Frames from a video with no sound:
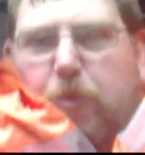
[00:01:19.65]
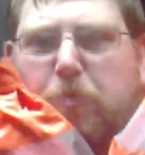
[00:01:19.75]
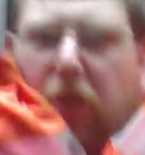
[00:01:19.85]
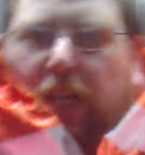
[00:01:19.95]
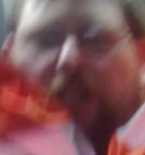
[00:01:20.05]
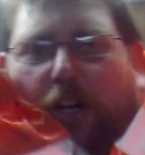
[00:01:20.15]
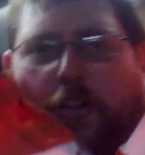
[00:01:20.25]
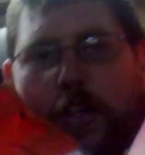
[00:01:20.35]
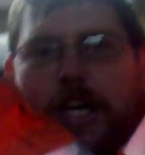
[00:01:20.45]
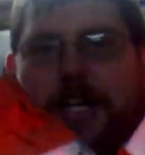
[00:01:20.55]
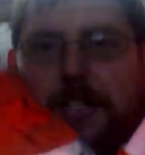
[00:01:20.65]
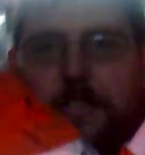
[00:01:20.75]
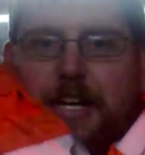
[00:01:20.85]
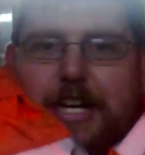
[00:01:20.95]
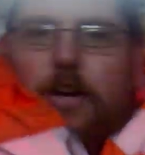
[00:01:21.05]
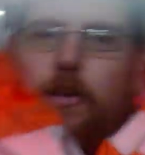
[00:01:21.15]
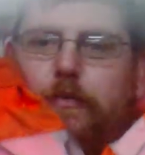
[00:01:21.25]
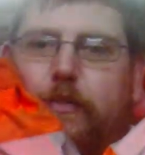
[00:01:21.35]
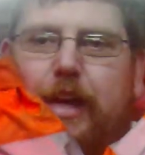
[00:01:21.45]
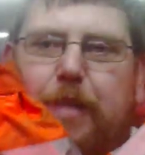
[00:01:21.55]
Erk reporting on the last day
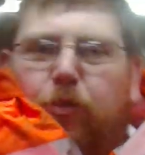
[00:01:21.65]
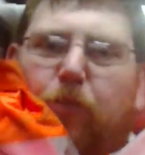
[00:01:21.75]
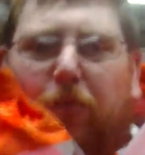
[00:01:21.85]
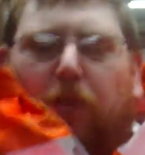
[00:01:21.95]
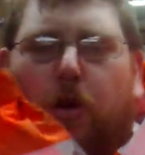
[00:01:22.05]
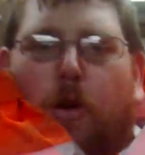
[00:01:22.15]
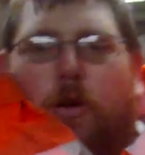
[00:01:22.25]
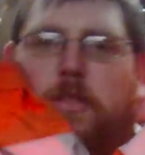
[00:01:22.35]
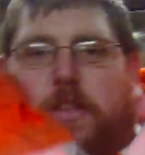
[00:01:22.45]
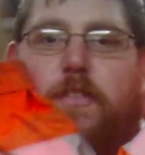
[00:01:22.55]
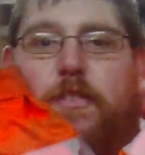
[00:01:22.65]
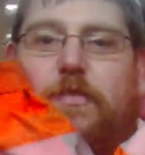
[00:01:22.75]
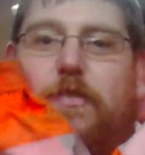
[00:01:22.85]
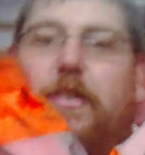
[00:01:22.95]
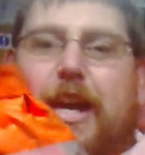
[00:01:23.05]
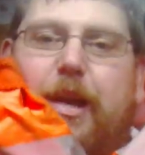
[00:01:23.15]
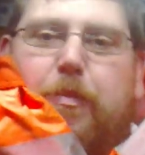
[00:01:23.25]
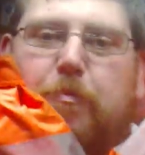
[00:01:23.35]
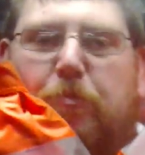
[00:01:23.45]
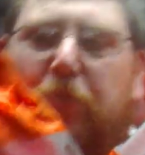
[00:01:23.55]
of Capril for all the
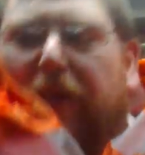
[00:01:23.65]
um,